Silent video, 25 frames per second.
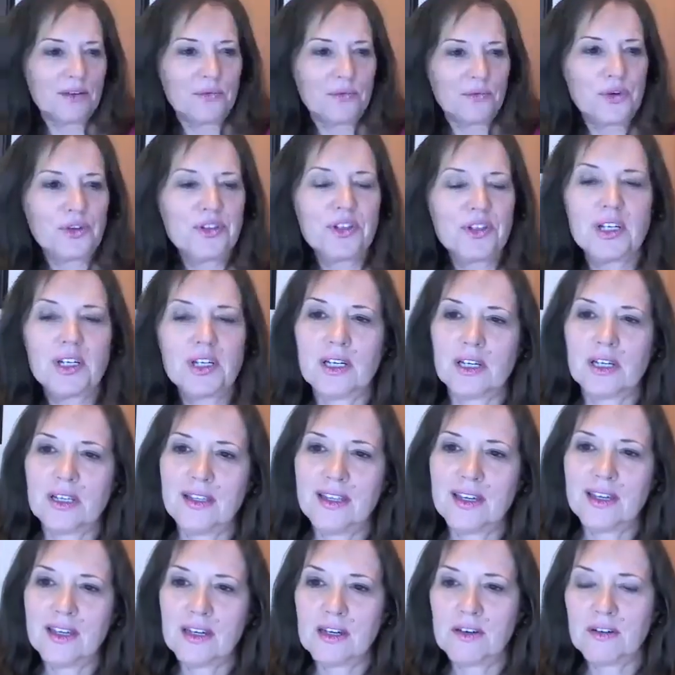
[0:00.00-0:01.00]
well,
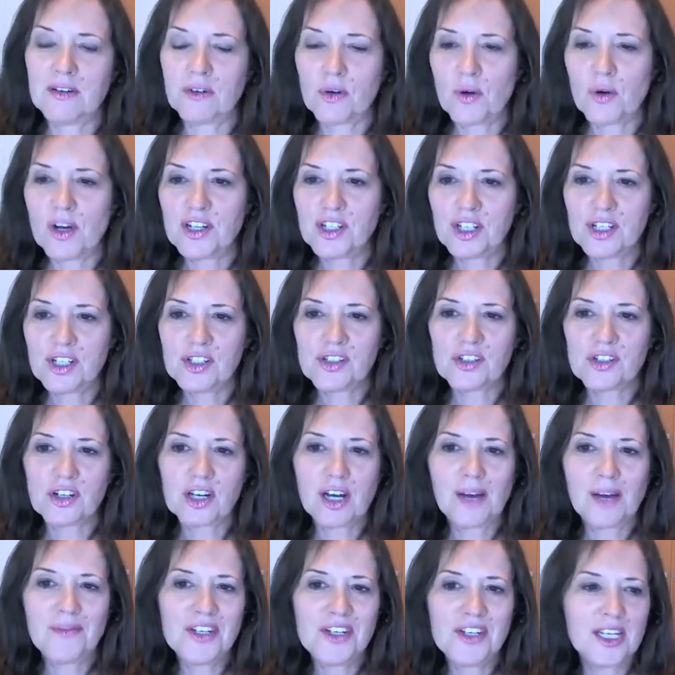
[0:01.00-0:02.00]
the questions are
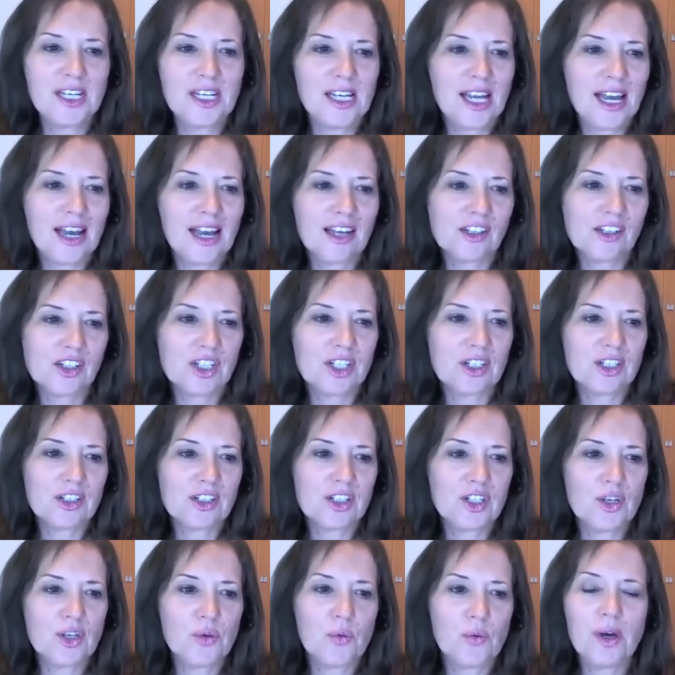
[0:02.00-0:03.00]
coming in now, Jill.
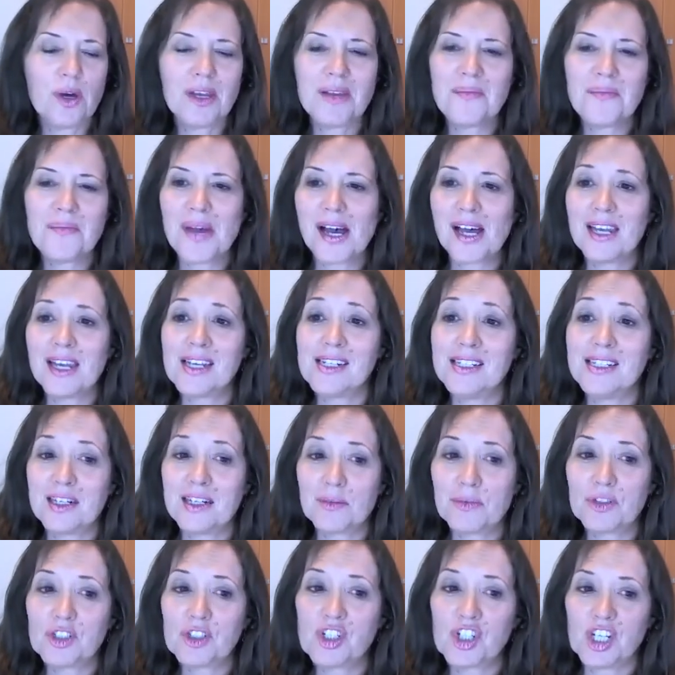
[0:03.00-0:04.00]
So what about a
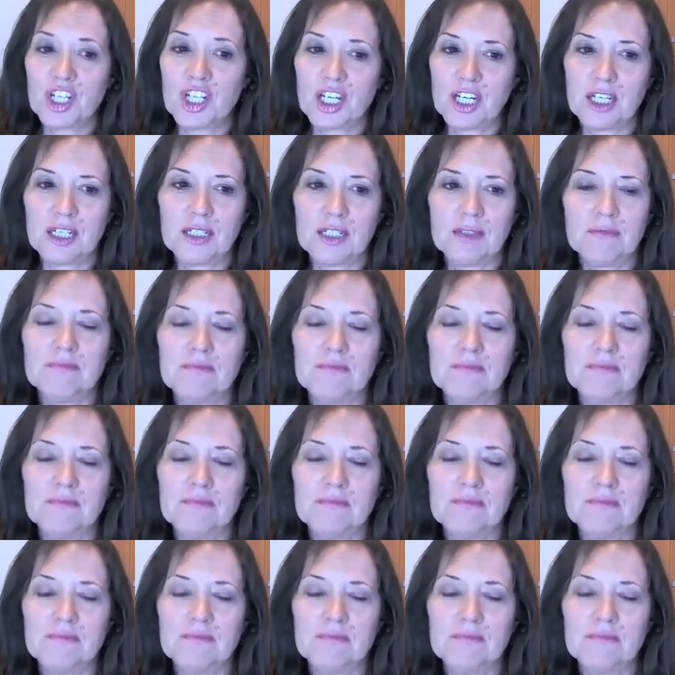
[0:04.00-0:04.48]
double chin?